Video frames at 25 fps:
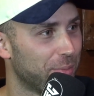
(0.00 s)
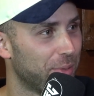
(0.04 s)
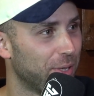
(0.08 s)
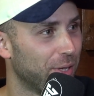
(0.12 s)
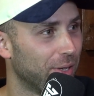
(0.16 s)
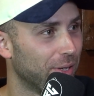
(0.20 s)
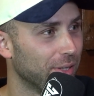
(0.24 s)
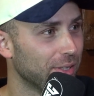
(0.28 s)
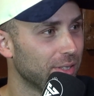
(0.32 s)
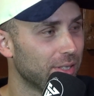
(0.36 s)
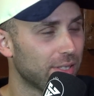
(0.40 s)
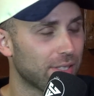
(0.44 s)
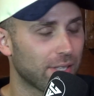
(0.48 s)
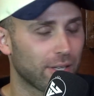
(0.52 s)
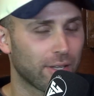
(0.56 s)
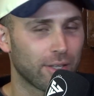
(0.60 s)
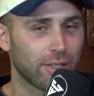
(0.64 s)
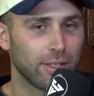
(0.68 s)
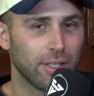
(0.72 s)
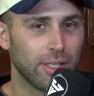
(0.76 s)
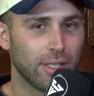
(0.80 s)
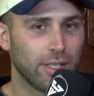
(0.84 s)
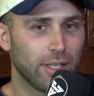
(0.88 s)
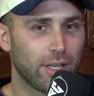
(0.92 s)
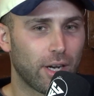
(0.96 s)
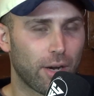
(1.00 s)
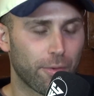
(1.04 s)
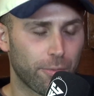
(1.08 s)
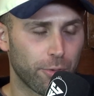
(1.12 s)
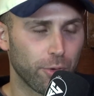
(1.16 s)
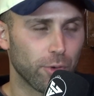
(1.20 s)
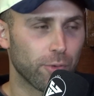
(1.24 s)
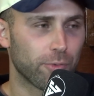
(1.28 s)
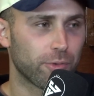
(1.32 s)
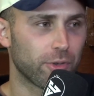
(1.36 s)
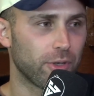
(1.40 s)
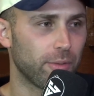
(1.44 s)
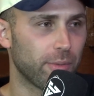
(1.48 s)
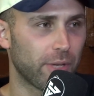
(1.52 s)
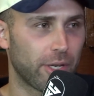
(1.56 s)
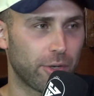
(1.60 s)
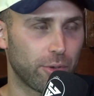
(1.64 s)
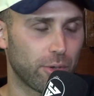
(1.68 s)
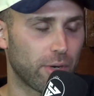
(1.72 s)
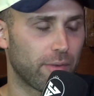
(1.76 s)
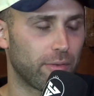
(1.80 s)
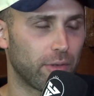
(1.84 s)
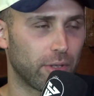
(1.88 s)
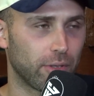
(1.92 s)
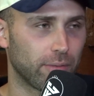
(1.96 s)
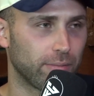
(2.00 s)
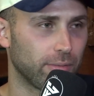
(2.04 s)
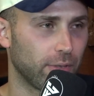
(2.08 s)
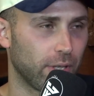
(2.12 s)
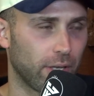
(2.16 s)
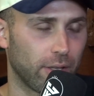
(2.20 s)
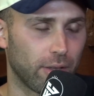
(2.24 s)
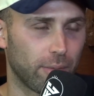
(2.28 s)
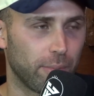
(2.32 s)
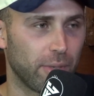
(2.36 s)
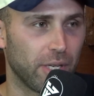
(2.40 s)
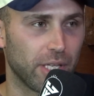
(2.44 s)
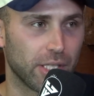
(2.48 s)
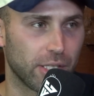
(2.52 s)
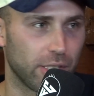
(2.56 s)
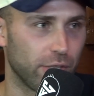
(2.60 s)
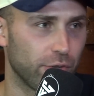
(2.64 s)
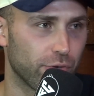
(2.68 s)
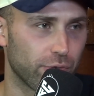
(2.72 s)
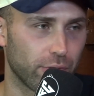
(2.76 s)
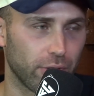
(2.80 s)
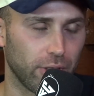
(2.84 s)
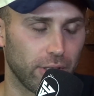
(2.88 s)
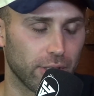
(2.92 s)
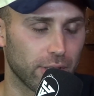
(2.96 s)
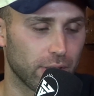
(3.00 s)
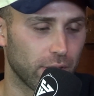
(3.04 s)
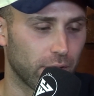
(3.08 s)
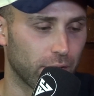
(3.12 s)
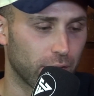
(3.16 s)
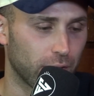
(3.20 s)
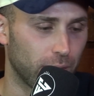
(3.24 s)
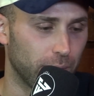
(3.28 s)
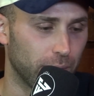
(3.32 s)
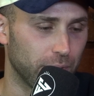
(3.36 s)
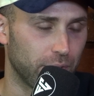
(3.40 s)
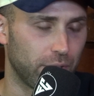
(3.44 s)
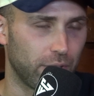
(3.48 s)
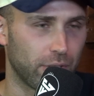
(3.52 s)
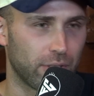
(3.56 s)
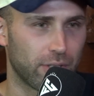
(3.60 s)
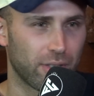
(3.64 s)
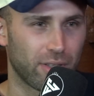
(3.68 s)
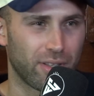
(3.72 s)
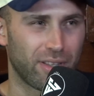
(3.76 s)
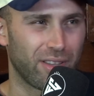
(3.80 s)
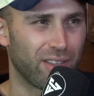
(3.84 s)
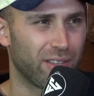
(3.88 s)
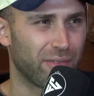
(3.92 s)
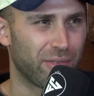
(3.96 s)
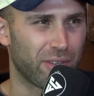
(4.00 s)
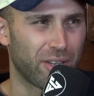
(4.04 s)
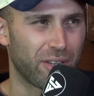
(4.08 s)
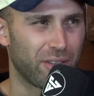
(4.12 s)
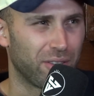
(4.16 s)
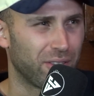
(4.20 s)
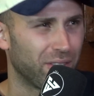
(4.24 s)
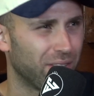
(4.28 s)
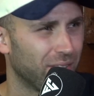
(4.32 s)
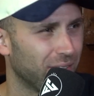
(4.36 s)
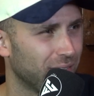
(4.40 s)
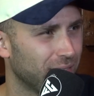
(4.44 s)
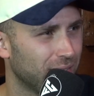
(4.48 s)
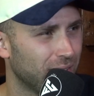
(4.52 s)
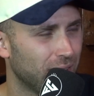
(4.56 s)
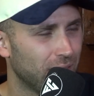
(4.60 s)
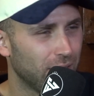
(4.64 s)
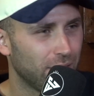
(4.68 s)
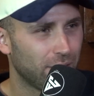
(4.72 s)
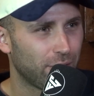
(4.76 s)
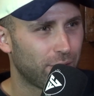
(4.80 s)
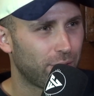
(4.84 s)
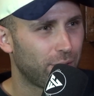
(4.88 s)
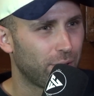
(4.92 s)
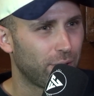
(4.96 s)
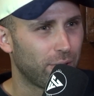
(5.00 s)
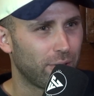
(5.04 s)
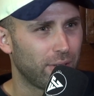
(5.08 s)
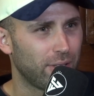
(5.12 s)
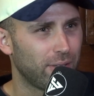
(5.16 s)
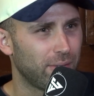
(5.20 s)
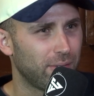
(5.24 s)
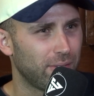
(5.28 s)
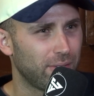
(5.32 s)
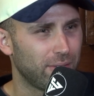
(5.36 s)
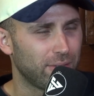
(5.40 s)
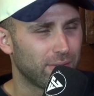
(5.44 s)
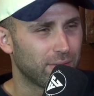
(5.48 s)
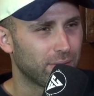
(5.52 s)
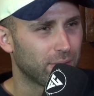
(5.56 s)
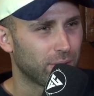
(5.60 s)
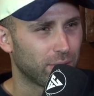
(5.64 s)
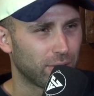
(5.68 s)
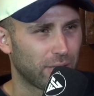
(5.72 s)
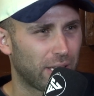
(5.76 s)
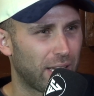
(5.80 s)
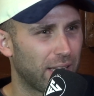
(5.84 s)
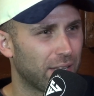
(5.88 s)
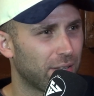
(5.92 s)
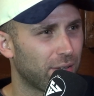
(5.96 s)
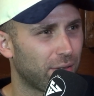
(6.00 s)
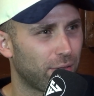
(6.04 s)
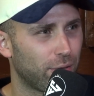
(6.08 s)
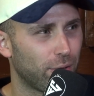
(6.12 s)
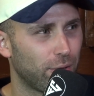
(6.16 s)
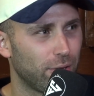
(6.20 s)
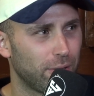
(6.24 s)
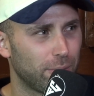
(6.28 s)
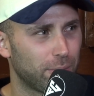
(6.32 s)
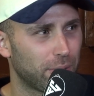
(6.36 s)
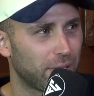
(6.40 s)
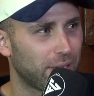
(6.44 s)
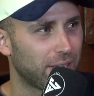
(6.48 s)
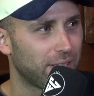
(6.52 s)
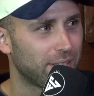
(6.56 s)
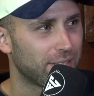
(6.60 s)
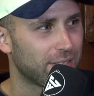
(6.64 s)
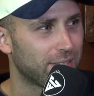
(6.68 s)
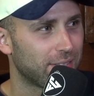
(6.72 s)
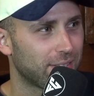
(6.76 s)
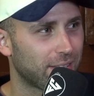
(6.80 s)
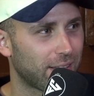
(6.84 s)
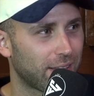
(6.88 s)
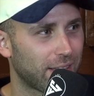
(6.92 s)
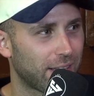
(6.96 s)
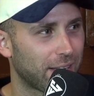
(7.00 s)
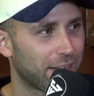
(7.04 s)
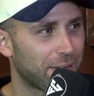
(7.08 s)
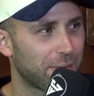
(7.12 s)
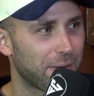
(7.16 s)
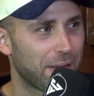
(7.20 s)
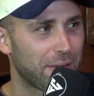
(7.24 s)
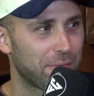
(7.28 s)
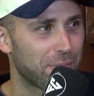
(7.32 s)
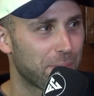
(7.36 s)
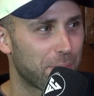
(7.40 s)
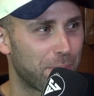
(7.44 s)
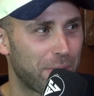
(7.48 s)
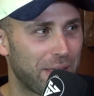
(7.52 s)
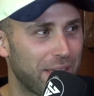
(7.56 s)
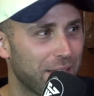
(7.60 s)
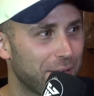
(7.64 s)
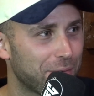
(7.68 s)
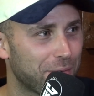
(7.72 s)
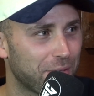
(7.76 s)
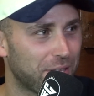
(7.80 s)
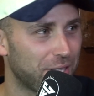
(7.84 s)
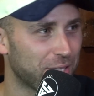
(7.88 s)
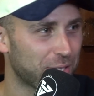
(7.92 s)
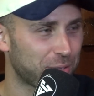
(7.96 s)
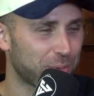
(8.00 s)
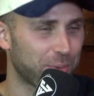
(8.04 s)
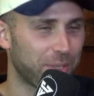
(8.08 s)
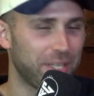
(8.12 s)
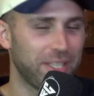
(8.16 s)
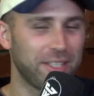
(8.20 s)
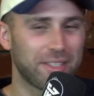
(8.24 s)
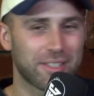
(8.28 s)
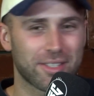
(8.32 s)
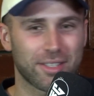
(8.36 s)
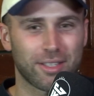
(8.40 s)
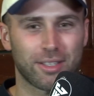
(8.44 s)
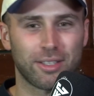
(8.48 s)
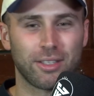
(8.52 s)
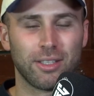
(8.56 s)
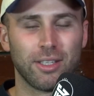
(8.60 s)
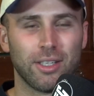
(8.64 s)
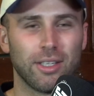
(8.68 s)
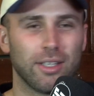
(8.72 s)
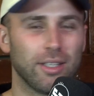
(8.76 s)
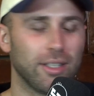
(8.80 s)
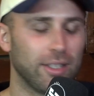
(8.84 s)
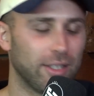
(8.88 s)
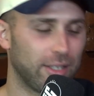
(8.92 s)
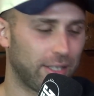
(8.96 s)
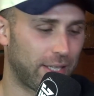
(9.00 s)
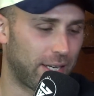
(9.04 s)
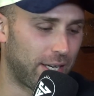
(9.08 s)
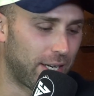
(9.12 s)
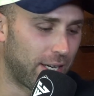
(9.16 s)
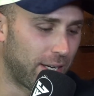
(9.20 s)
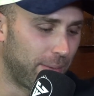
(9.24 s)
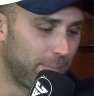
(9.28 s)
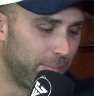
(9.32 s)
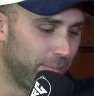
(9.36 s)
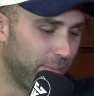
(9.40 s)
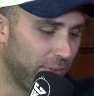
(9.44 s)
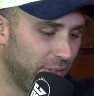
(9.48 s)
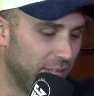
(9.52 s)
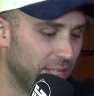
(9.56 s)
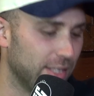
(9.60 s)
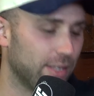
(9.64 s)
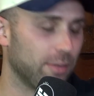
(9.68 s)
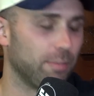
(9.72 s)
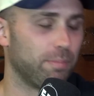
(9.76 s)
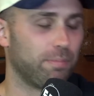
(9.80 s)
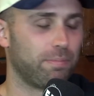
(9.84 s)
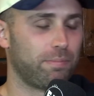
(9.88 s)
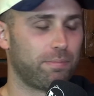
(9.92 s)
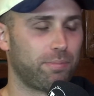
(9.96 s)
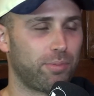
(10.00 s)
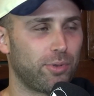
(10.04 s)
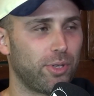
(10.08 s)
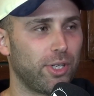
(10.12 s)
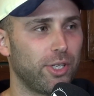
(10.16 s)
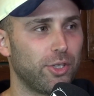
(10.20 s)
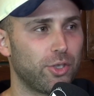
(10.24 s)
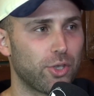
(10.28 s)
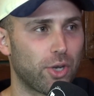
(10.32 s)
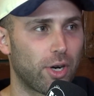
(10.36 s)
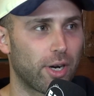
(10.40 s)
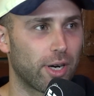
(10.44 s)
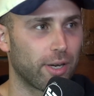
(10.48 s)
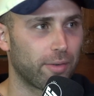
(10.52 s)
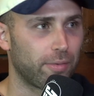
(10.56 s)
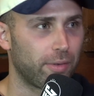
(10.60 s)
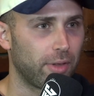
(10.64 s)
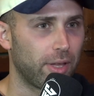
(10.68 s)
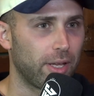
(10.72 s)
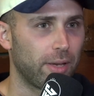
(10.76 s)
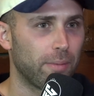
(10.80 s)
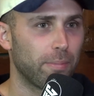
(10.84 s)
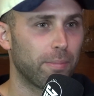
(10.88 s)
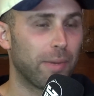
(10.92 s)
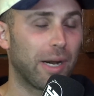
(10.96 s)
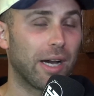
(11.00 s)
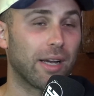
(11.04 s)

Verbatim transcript: to be honest. So I feel for them. They do have a lot. You know, the biggest injury list in the competition. I think they've only got thirty under thirty players that yeah. they can even pick for this week. So yeah. um, things are pretty dire for them.